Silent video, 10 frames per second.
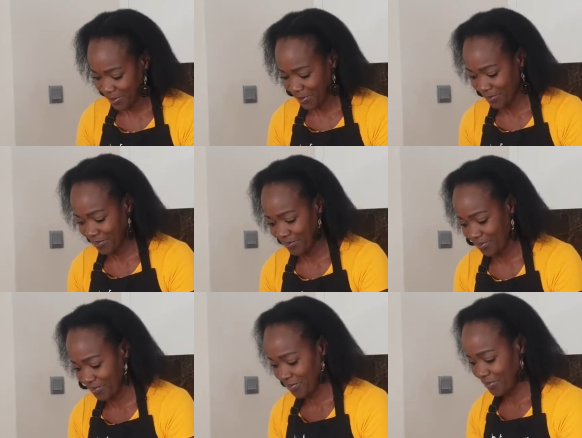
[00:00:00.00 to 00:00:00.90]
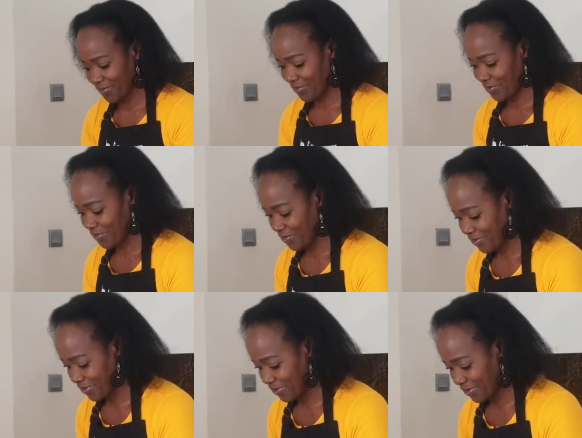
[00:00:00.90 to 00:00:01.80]

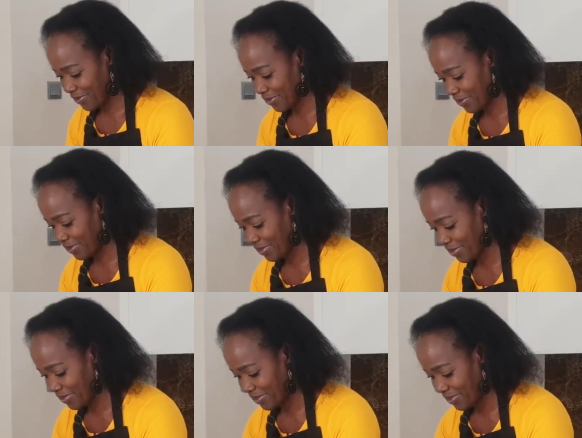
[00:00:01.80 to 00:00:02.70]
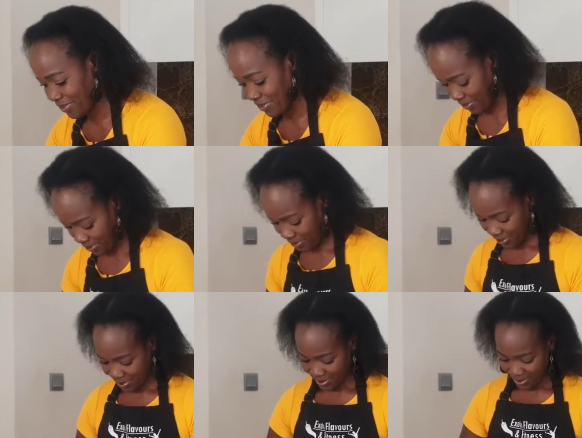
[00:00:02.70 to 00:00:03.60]

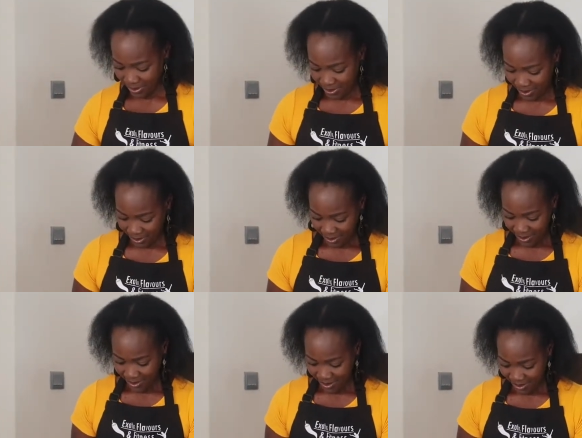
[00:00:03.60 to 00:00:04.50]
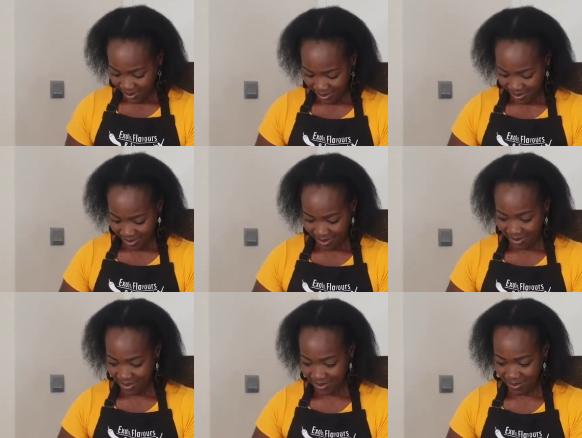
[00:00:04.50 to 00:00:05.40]

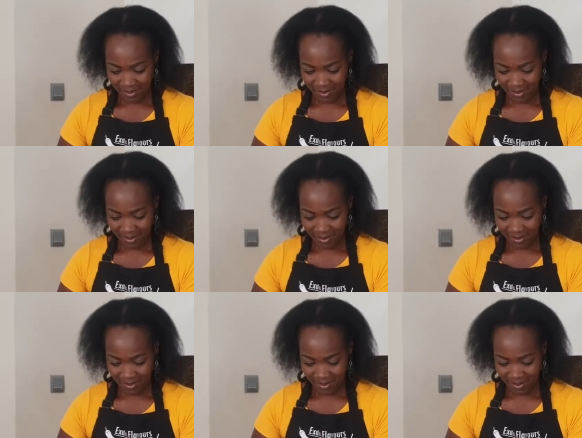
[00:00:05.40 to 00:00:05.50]
No one is speaking in this clip.